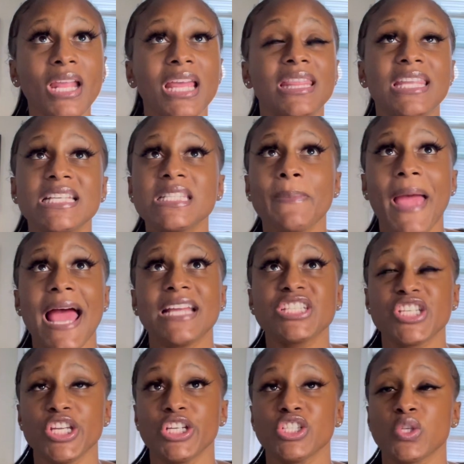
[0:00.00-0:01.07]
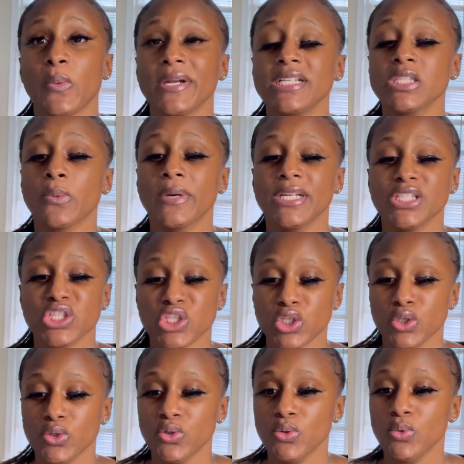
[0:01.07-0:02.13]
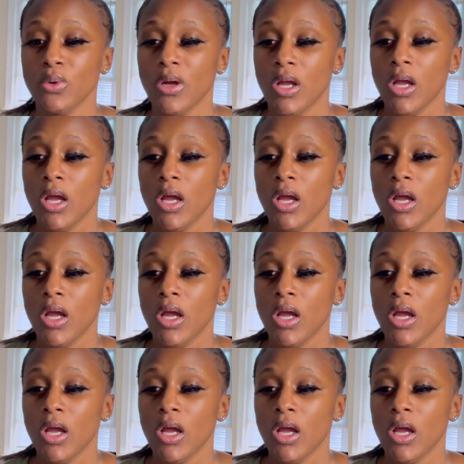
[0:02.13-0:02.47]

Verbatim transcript: this past year, twenty twenty-two,